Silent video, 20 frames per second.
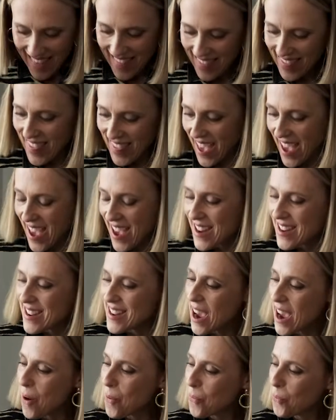than
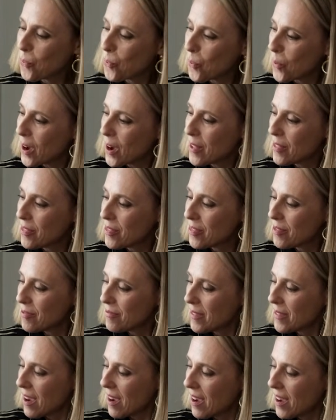what
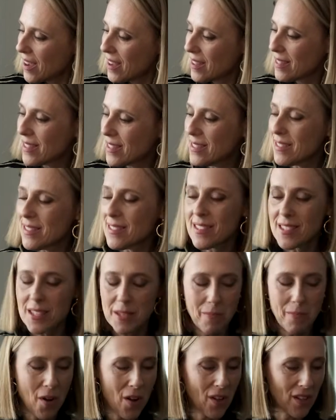the
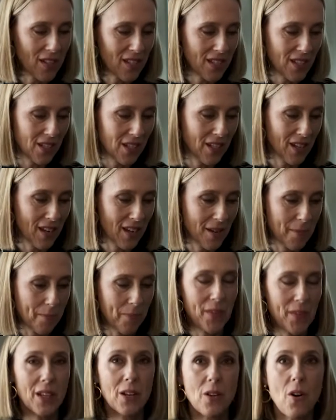smallest
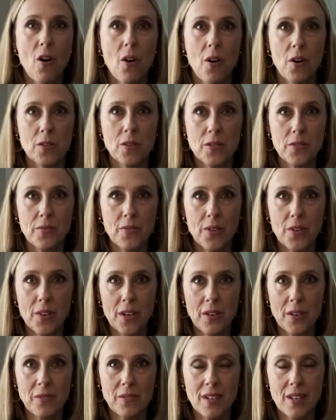calls for.
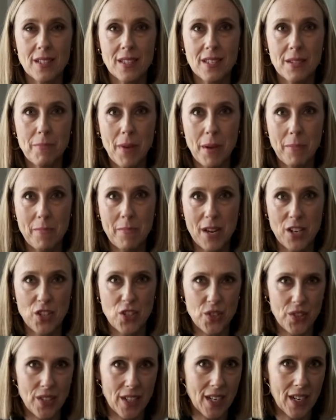I did my
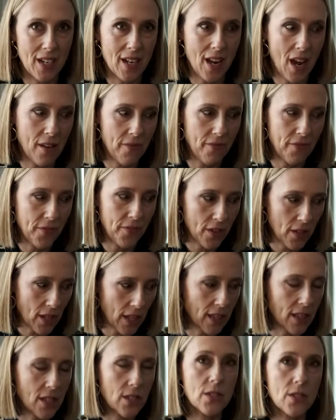measuring and I feel
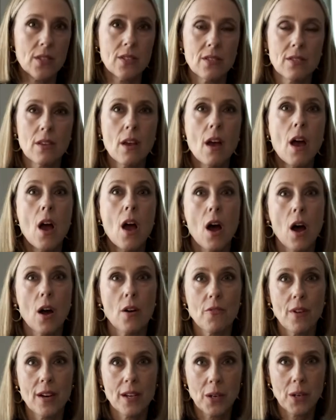like this is
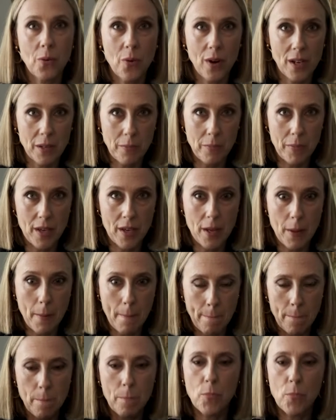already quite a
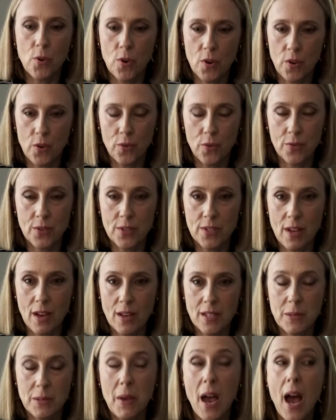bit more
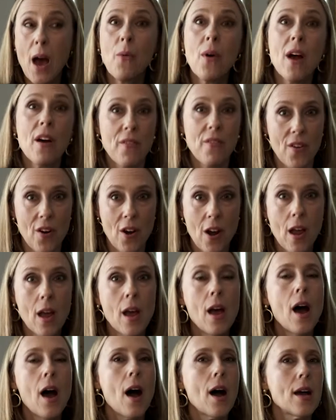oversized. However,
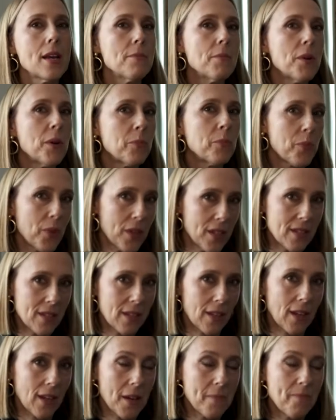I am
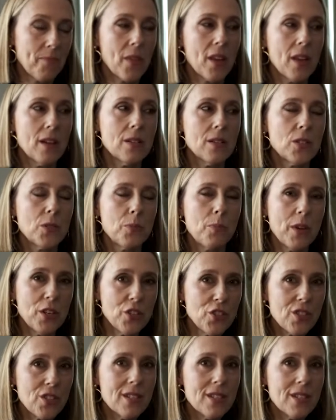embracing it, especially